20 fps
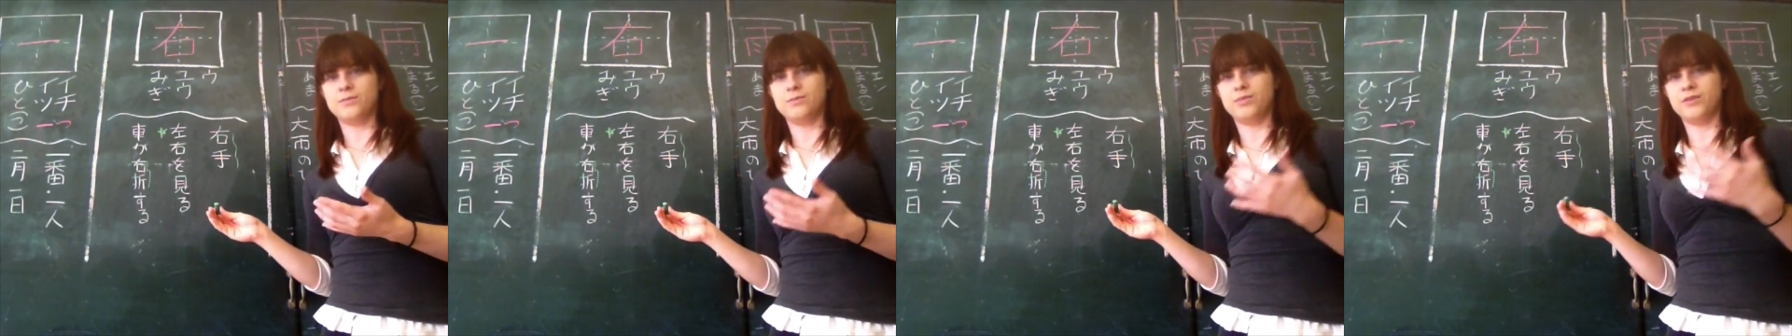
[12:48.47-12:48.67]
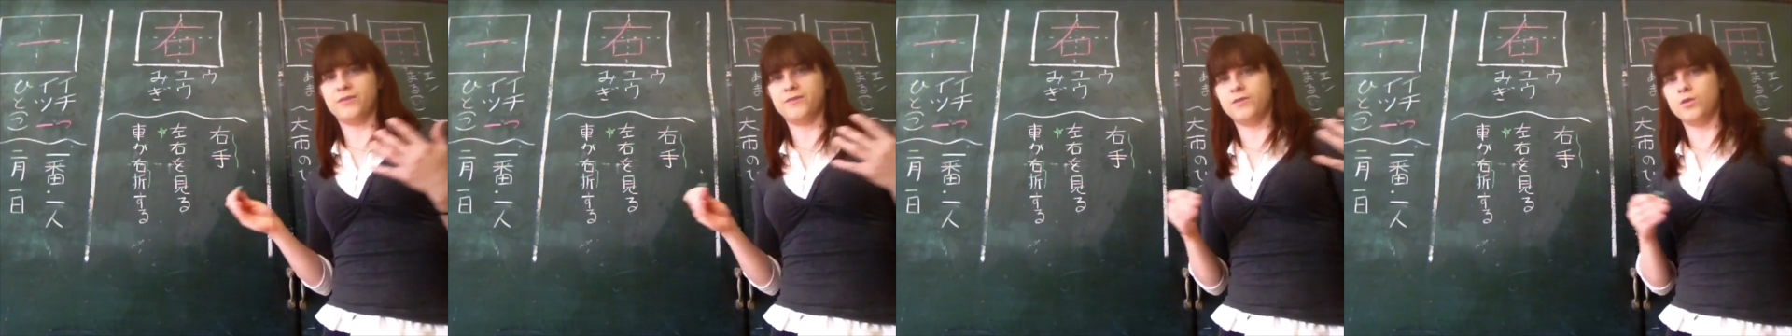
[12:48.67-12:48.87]

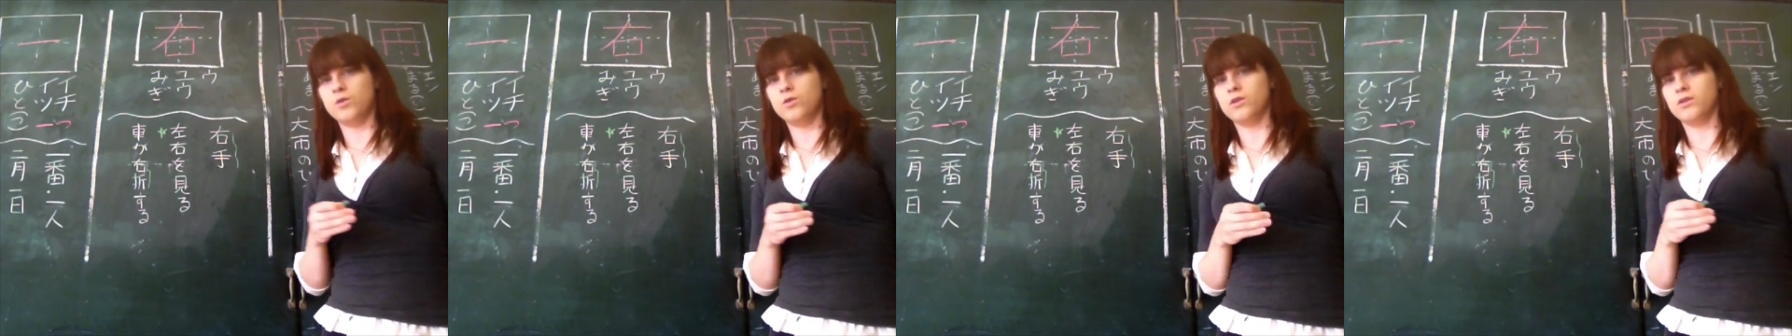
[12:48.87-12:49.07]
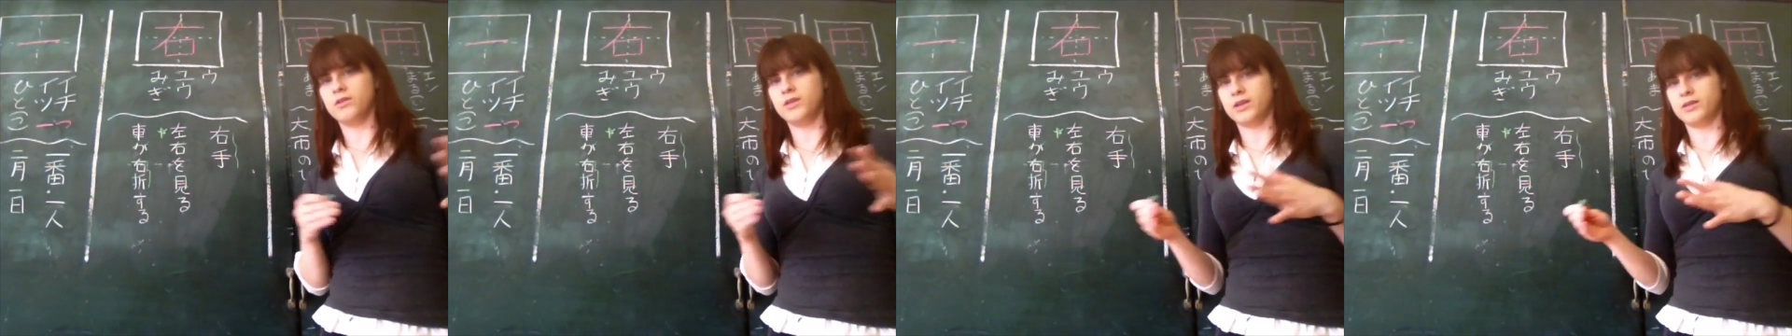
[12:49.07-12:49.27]

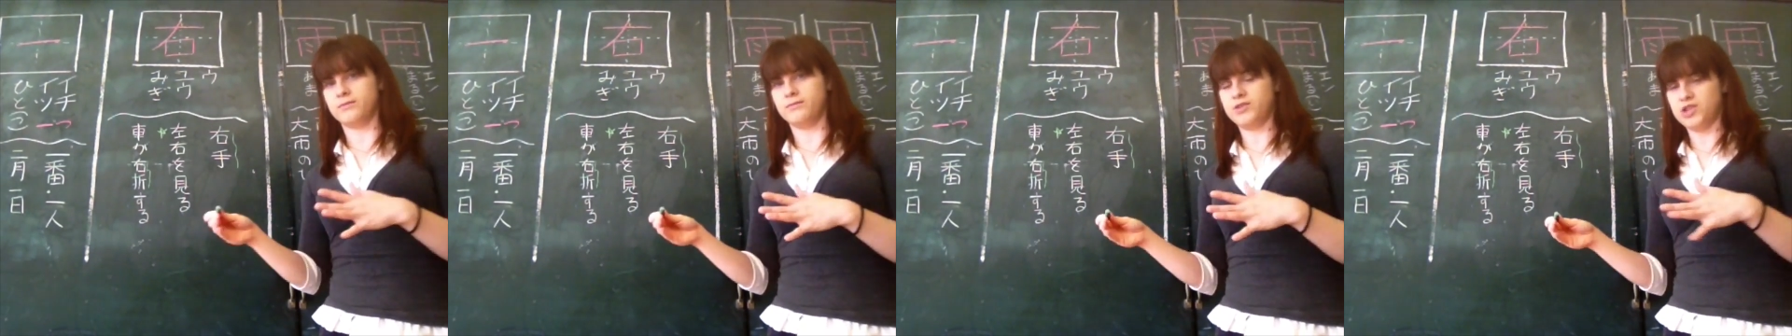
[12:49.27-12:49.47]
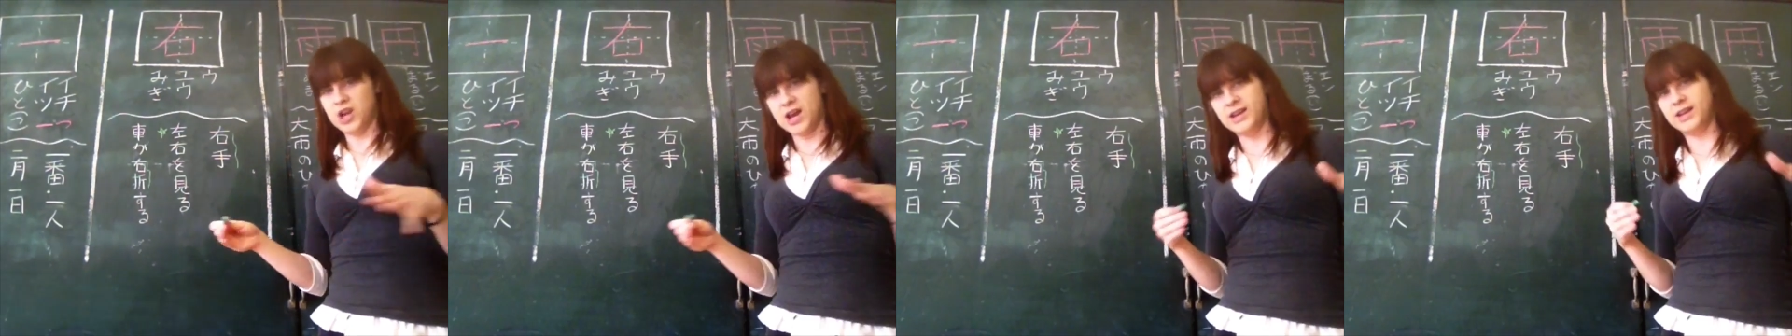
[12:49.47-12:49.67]
before the
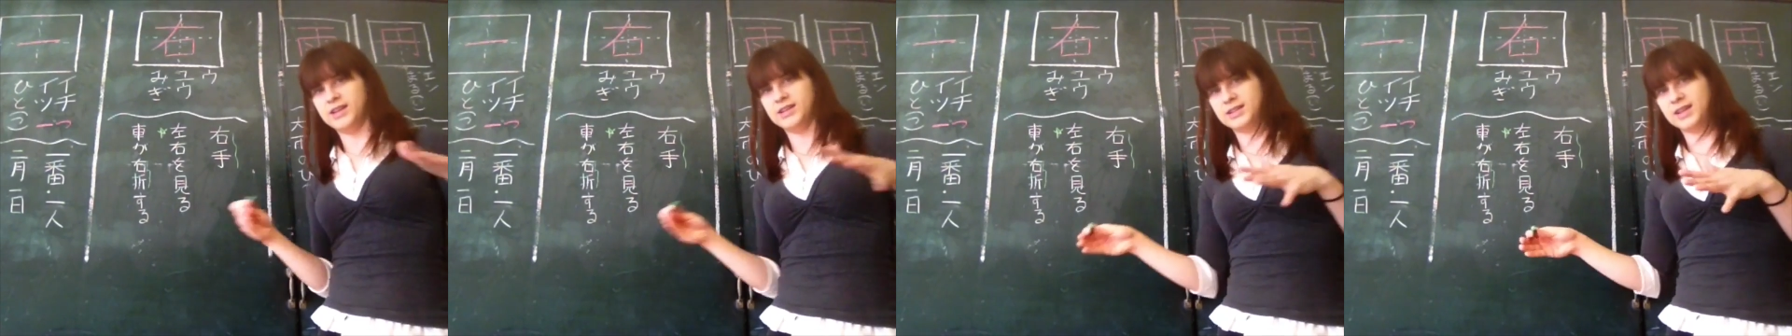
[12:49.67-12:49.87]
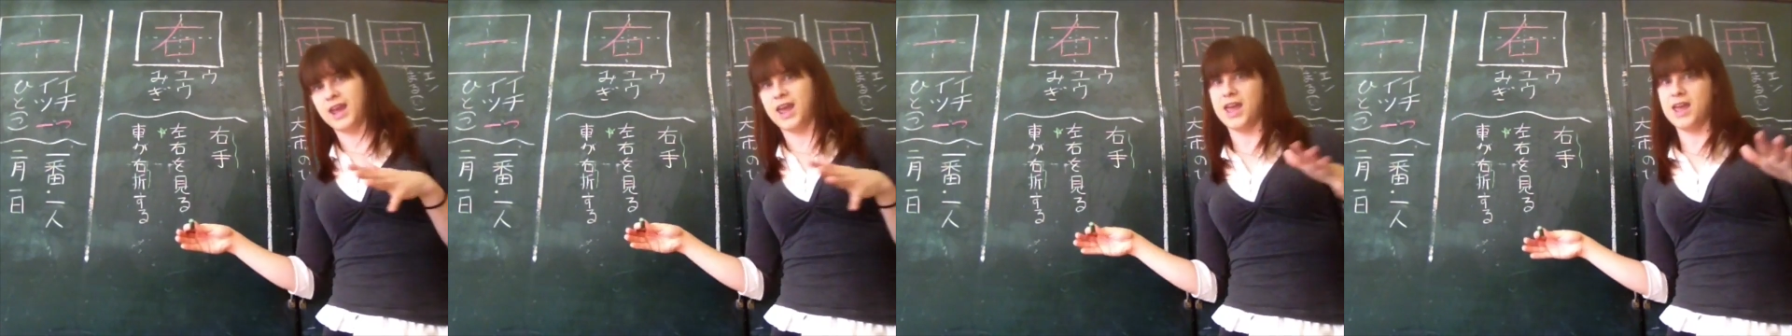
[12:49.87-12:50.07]

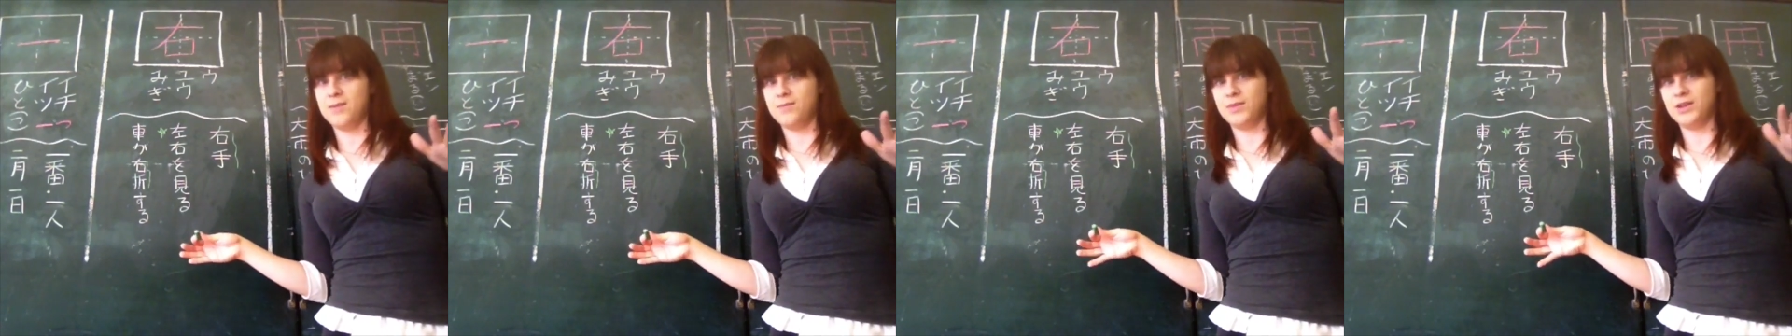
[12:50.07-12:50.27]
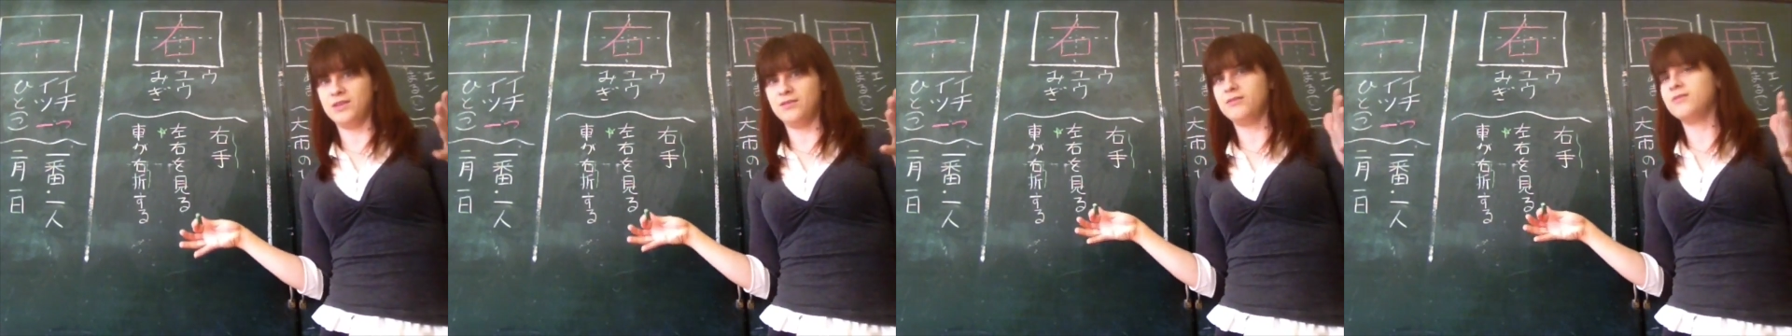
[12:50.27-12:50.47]
Chinese
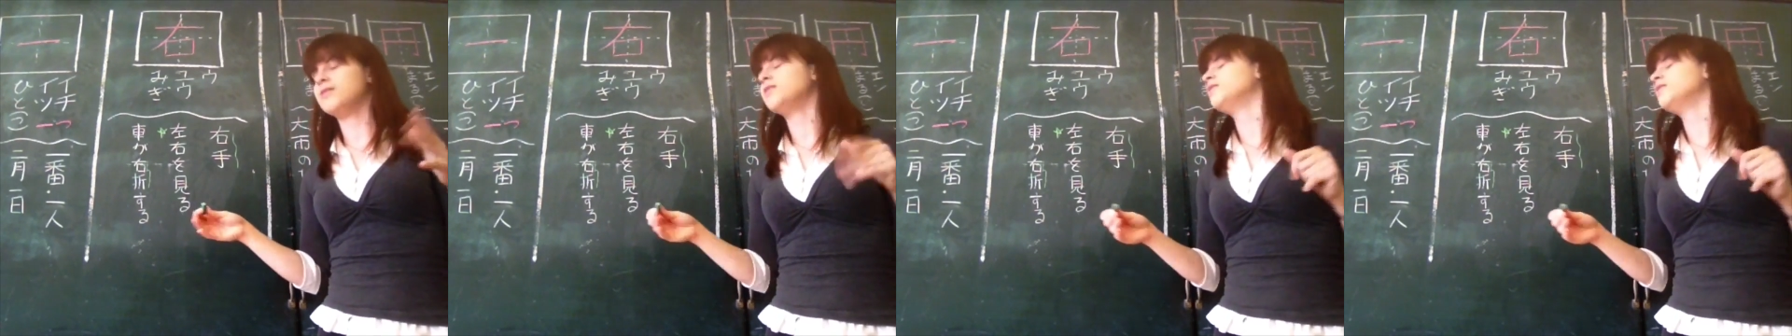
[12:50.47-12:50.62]
came